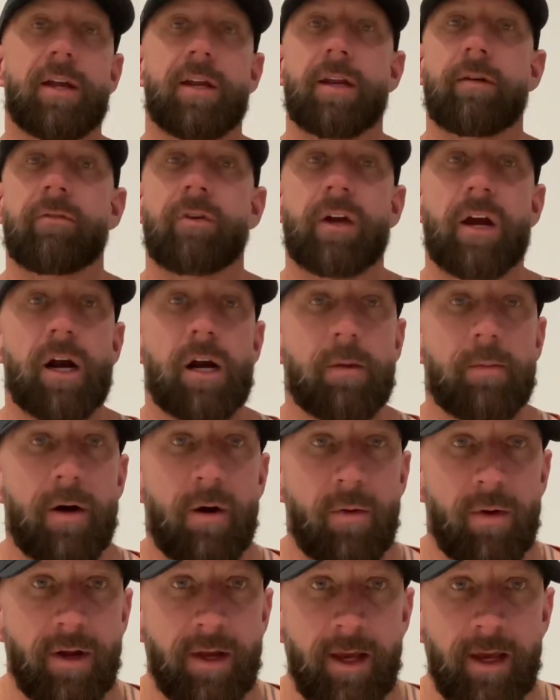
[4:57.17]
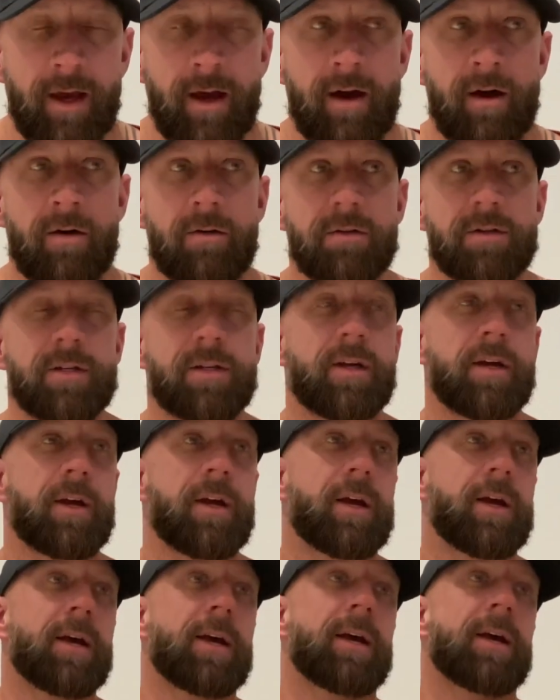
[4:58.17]
never cared about working out.
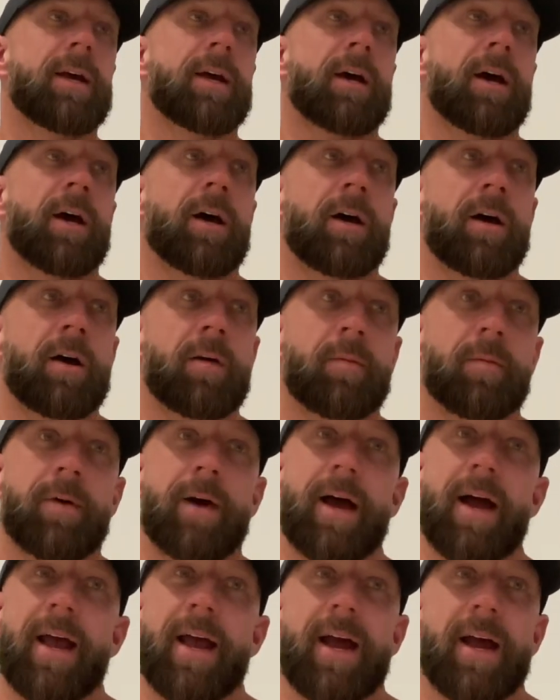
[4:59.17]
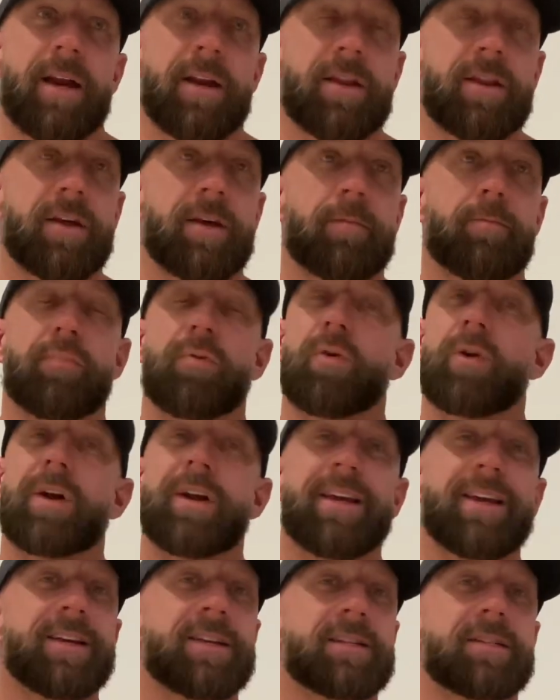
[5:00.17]
I had the
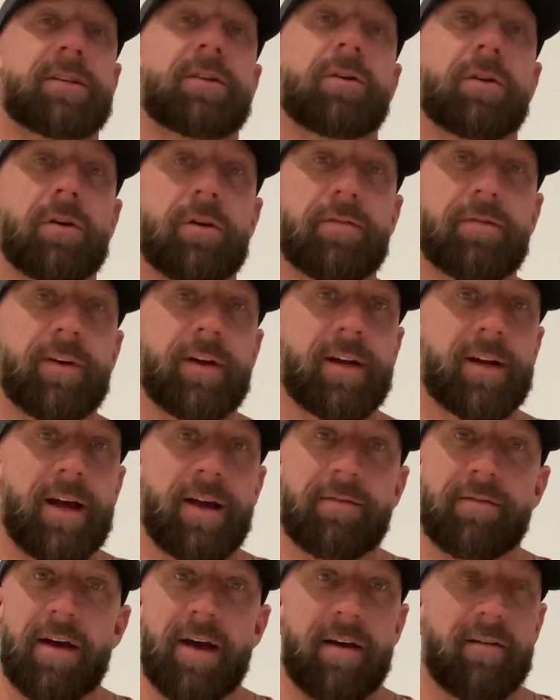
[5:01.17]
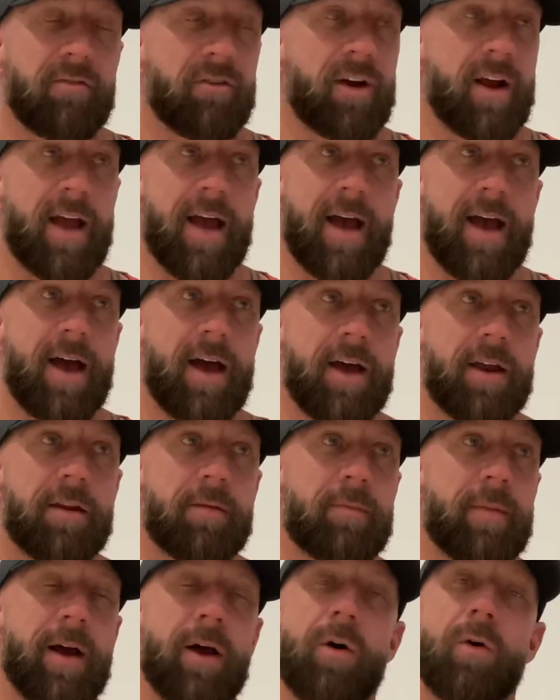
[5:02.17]
prettiest girlfriend I've ever had
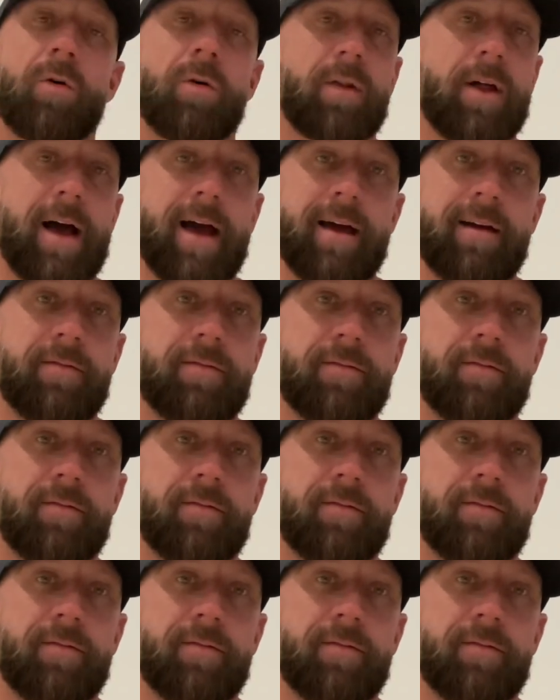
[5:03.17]
my whole life